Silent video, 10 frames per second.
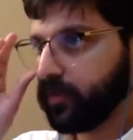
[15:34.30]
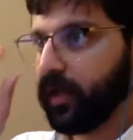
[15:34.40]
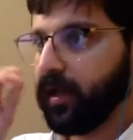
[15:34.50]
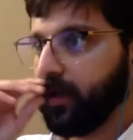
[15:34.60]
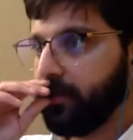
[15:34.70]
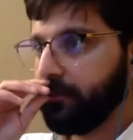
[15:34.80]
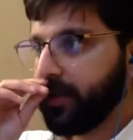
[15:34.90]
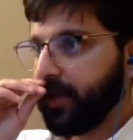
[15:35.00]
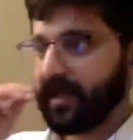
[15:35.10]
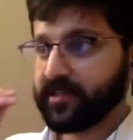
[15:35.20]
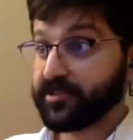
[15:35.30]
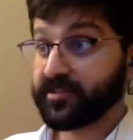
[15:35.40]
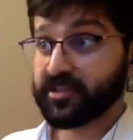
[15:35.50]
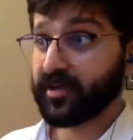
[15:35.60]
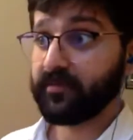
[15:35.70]
and it's
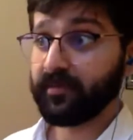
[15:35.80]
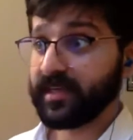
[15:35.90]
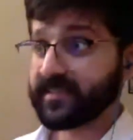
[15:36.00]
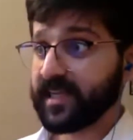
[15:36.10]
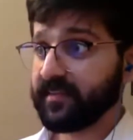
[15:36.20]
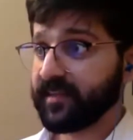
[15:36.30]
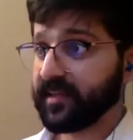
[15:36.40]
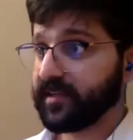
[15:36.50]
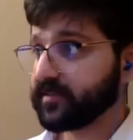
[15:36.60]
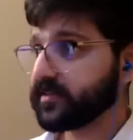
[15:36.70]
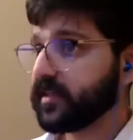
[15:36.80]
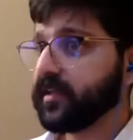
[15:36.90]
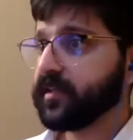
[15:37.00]
just to try and reset things.